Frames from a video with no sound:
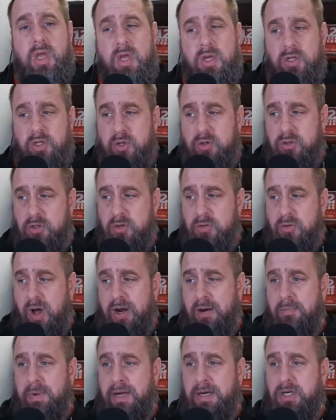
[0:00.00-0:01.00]
you do
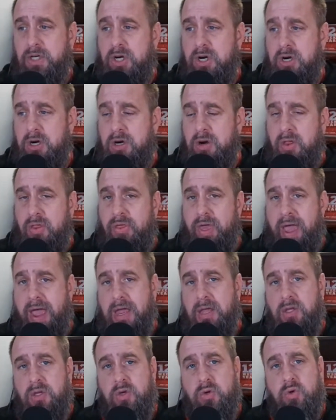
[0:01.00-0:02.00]
want to make sure
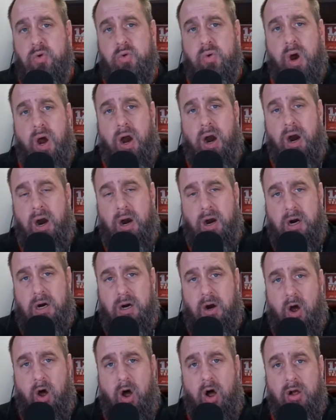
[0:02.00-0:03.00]
that you
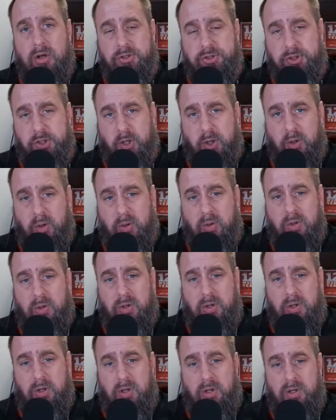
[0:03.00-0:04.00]
are also
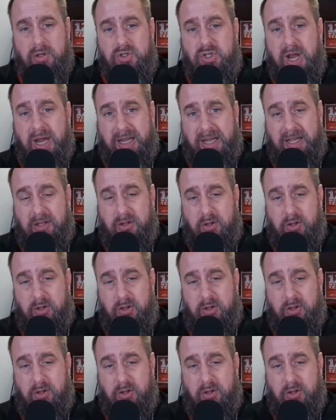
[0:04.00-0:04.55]
checking